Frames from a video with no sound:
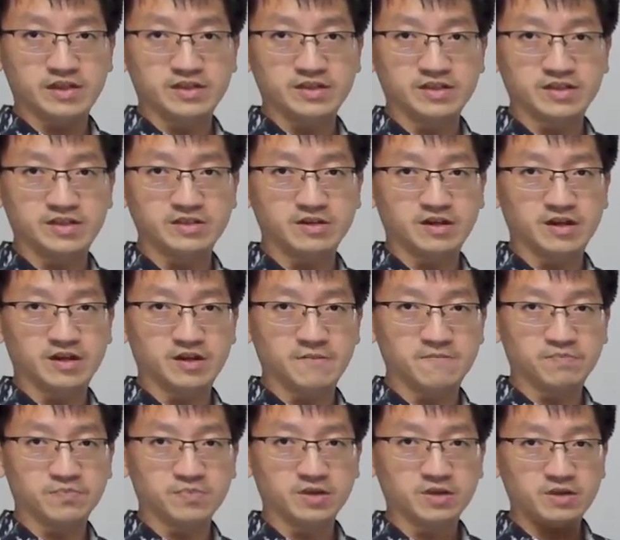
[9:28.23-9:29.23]
And then
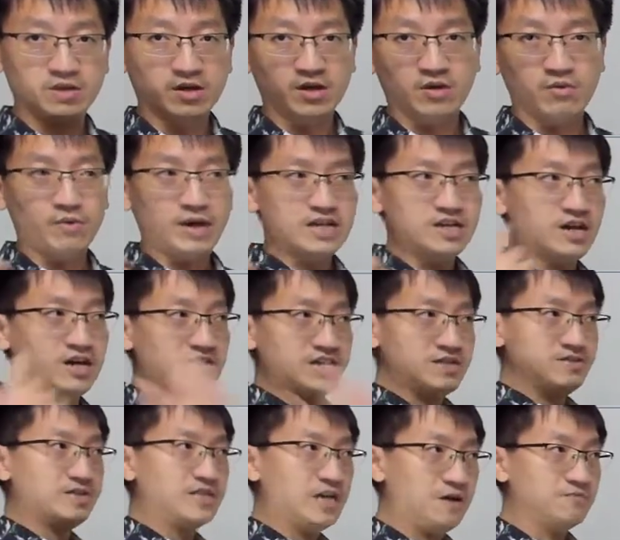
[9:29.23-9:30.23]
when you're
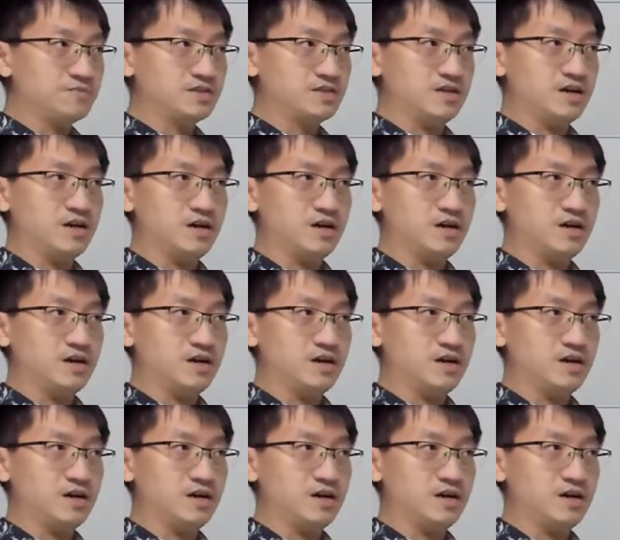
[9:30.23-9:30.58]
in doubt,